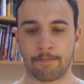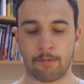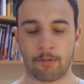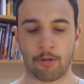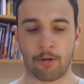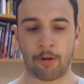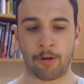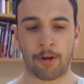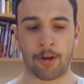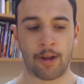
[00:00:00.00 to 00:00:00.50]

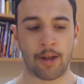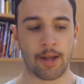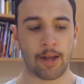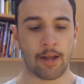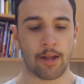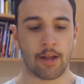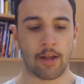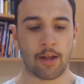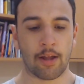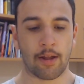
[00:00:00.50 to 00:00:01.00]
So,
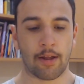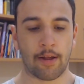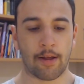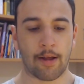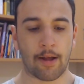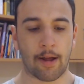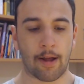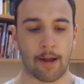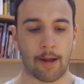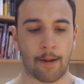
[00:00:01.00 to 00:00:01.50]

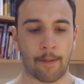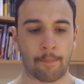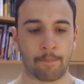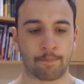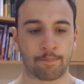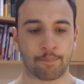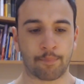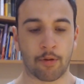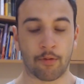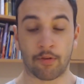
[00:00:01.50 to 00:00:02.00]

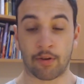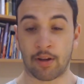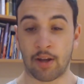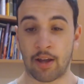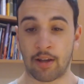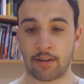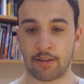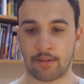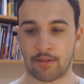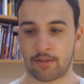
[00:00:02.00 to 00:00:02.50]
but
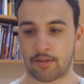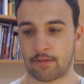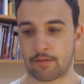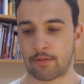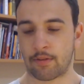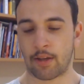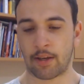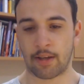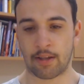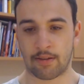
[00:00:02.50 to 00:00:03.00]
regardless,
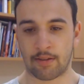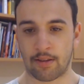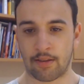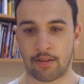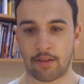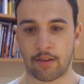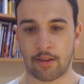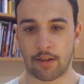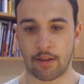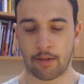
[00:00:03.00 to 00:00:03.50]
I guess
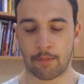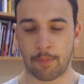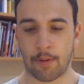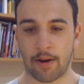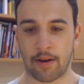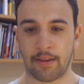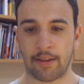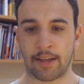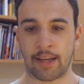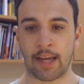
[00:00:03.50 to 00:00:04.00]
it's part
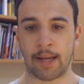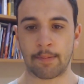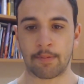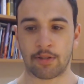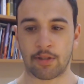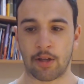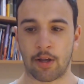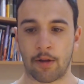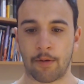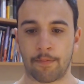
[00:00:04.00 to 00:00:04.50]
of their game
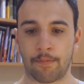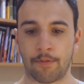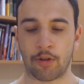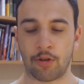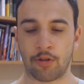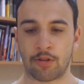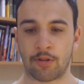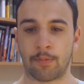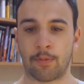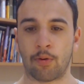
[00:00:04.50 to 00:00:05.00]
style. They
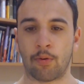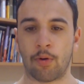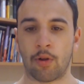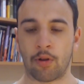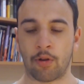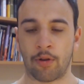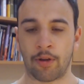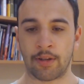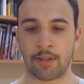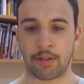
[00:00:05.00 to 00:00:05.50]
the ball a
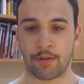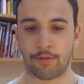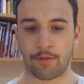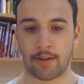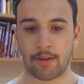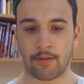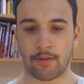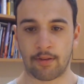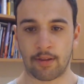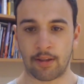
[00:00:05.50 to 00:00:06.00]
lot in
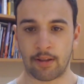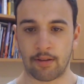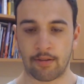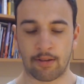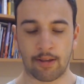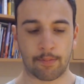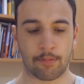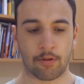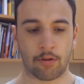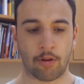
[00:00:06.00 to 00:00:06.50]
defence,
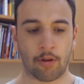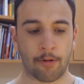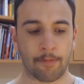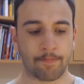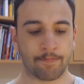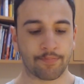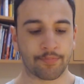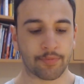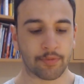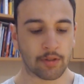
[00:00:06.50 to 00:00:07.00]
intercept a lot.
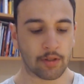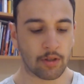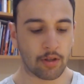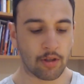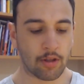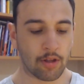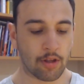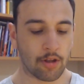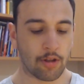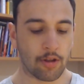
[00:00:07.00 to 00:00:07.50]

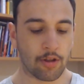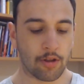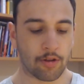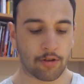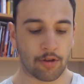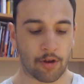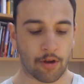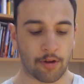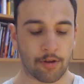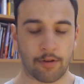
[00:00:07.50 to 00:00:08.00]

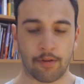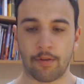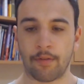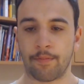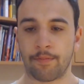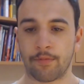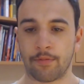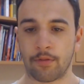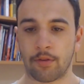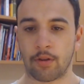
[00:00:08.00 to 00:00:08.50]
So
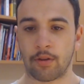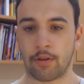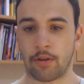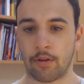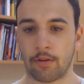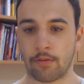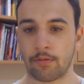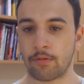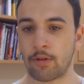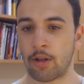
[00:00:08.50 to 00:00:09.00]

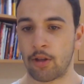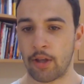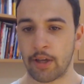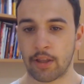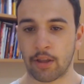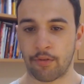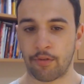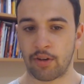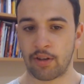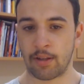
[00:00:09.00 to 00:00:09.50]
I like
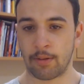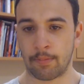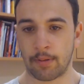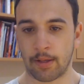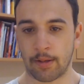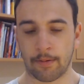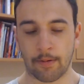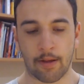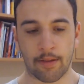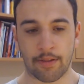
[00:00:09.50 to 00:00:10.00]
the Ridley
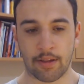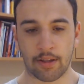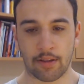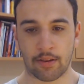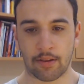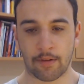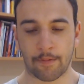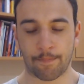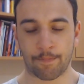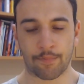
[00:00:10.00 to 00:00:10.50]
pick. I think
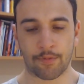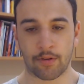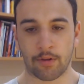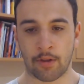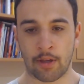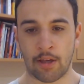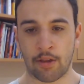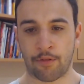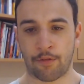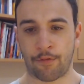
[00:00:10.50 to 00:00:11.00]

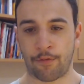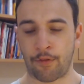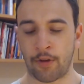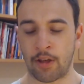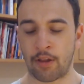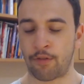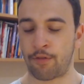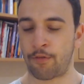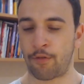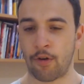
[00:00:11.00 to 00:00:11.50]
his
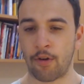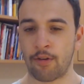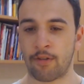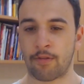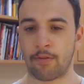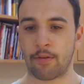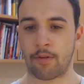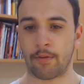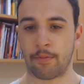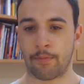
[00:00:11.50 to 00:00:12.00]

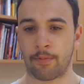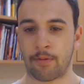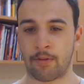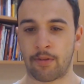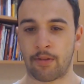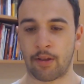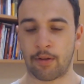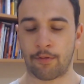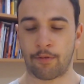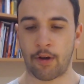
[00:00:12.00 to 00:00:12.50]
first
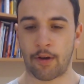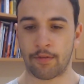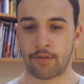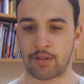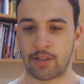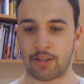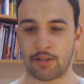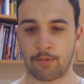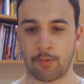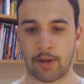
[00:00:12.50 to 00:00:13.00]
5 or
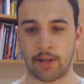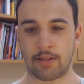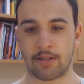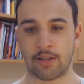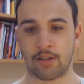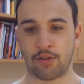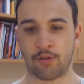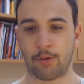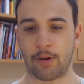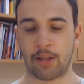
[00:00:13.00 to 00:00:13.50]
6 weeks
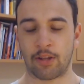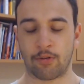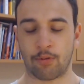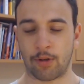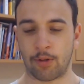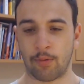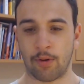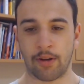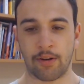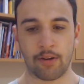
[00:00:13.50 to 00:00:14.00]
in
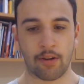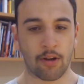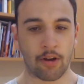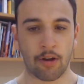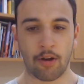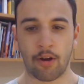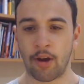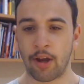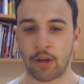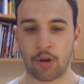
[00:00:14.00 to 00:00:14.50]
2021,
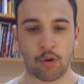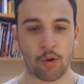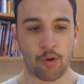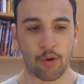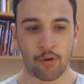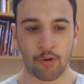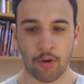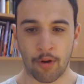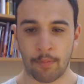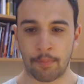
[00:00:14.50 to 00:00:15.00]
I could
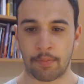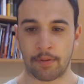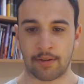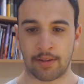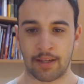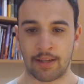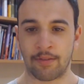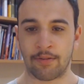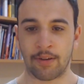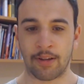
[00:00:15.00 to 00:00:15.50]
not
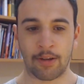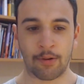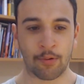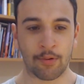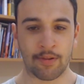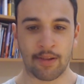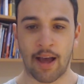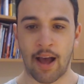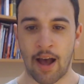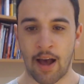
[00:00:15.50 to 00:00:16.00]
believe it. It
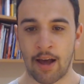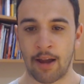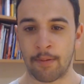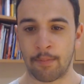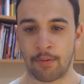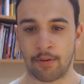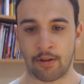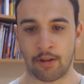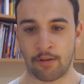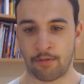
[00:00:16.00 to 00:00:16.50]
was
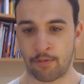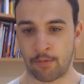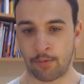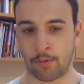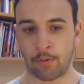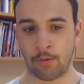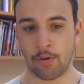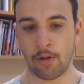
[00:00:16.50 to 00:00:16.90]
unbelievable.